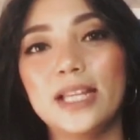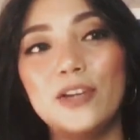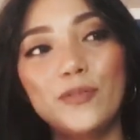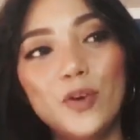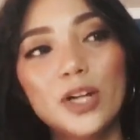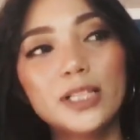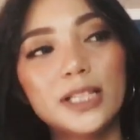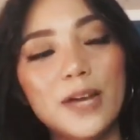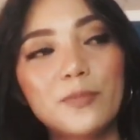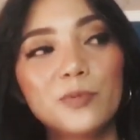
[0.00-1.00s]
if you are the
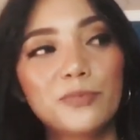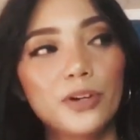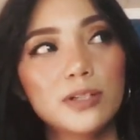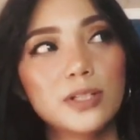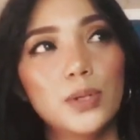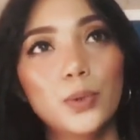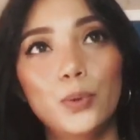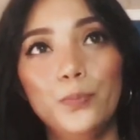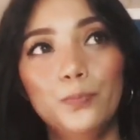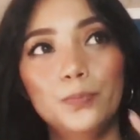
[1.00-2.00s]
type of person who
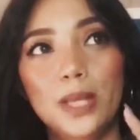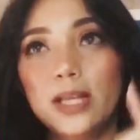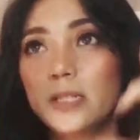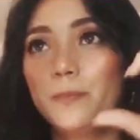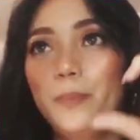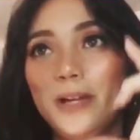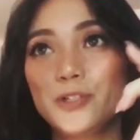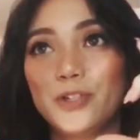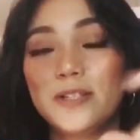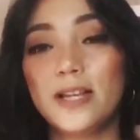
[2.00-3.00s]
takes
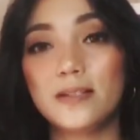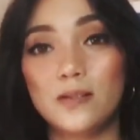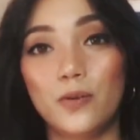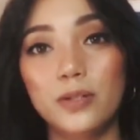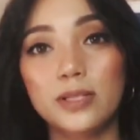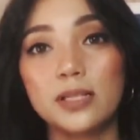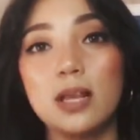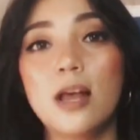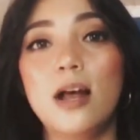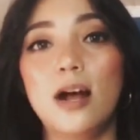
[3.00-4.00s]
pictures as notes,
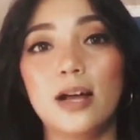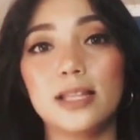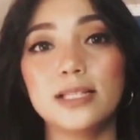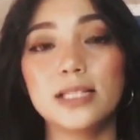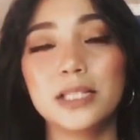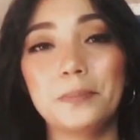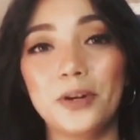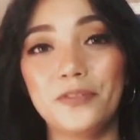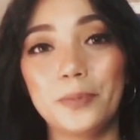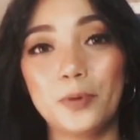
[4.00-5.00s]
this is the
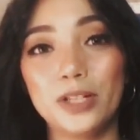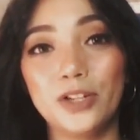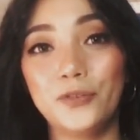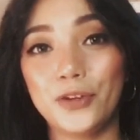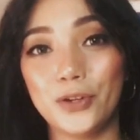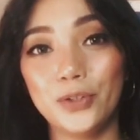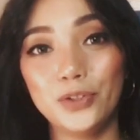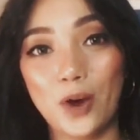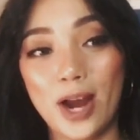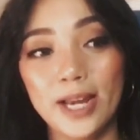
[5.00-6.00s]
perfect product for you to
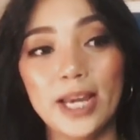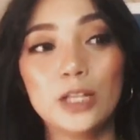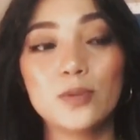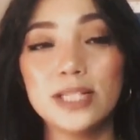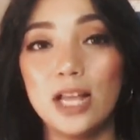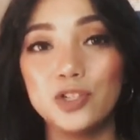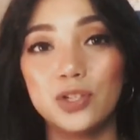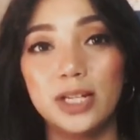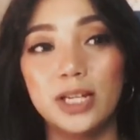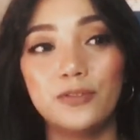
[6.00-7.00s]
try. It was
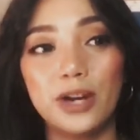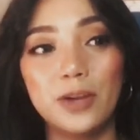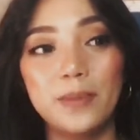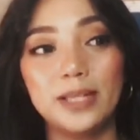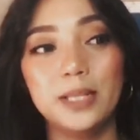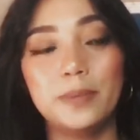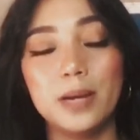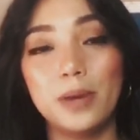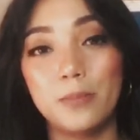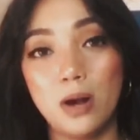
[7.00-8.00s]
actually recommended by
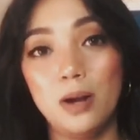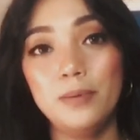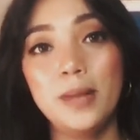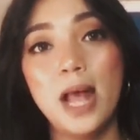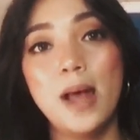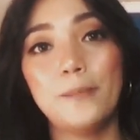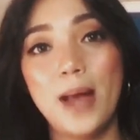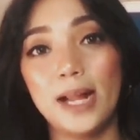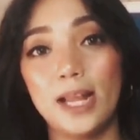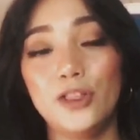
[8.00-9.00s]
my mom
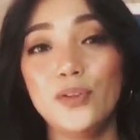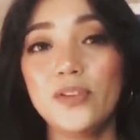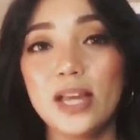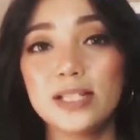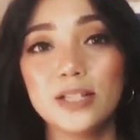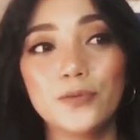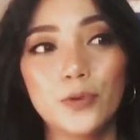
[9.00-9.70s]
back in 2014,